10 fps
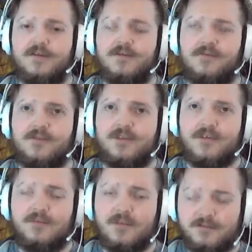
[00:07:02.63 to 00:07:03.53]
with
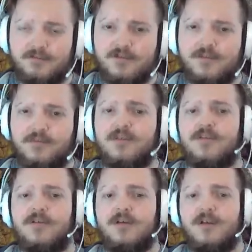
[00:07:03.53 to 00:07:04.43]
a Marksmanship
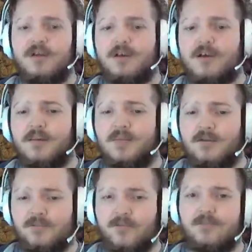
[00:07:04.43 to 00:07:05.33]
Hunter, I
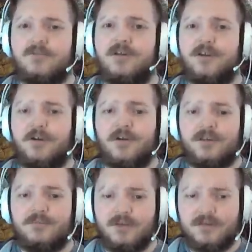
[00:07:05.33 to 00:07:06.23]
was also running
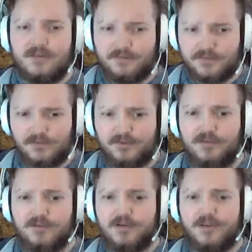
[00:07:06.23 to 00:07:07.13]
Guardian because I was the train
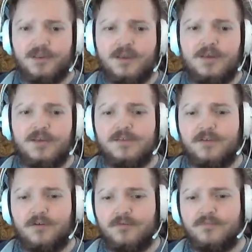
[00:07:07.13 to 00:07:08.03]
target.
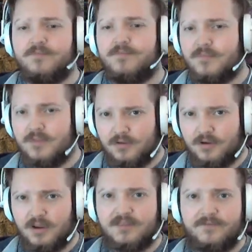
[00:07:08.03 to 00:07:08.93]
So you're
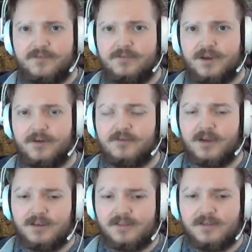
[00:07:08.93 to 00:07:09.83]
gonna have to feel it out,
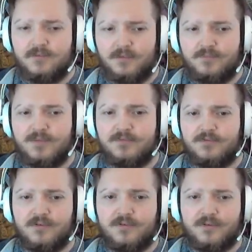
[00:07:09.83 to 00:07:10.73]
kind of see what people
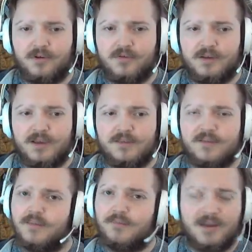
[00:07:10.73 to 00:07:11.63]
are going
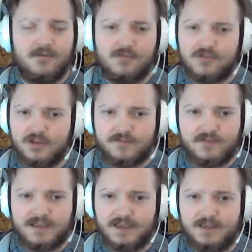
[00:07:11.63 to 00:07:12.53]
against. The meta will shift
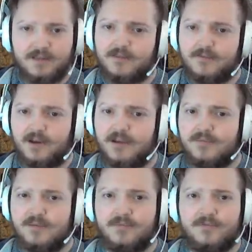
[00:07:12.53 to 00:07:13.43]
again, right?
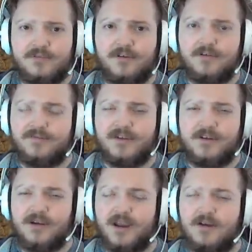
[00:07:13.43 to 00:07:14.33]
People will start
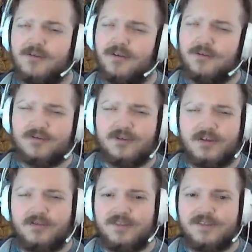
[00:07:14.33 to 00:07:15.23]
figuring out, oh, should I
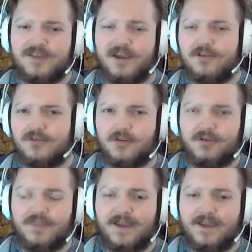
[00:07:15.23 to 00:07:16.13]
go on this guy? Should I go
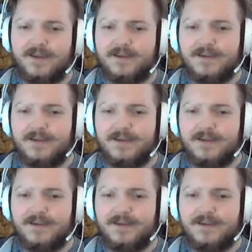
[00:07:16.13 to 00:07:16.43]
on that guy?